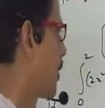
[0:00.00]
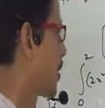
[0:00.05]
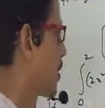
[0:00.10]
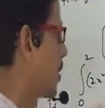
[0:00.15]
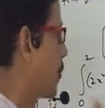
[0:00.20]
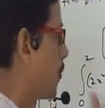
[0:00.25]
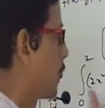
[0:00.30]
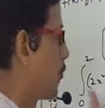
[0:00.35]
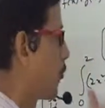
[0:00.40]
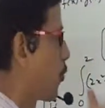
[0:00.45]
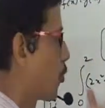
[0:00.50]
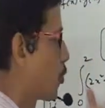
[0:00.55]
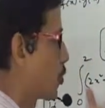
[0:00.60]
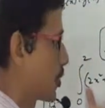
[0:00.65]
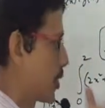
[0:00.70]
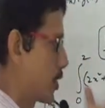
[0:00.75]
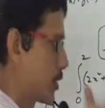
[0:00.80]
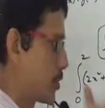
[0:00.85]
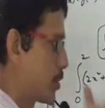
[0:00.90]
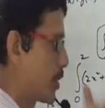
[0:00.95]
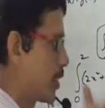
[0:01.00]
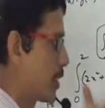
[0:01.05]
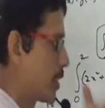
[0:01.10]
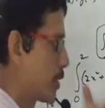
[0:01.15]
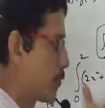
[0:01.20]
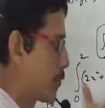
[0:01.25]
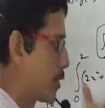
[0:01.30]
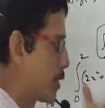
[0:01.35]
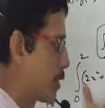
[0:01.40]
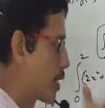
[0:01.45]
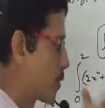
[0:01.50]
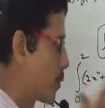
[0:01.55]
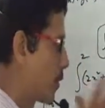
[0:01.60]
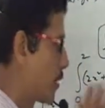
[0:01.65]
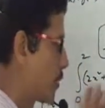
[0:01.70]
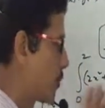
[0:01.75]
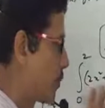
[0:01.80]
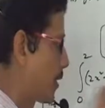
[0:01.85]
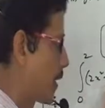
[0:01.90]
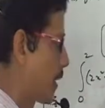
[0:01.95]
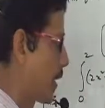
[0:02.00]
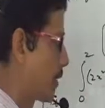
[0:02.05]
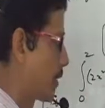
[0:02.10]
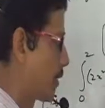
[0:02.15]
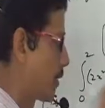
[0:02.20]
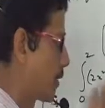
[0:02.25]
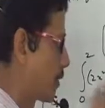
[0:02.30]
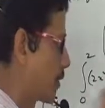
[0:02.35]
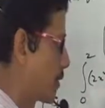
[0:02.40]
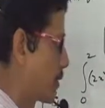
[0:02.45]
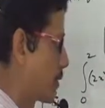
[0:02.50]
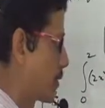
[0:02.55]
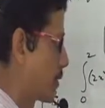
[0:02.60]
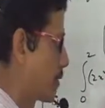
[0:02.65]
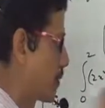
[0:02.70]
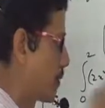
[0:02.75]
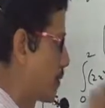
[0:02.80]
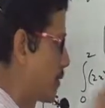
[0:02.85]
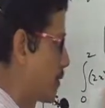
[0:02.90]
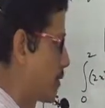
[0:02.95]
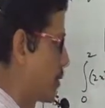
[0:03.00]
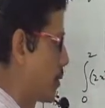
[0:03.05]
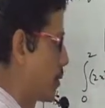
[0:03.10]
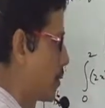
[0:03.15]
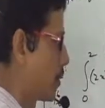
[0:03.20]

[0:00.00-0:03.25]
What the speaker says: For example, force is changing with displacement like this.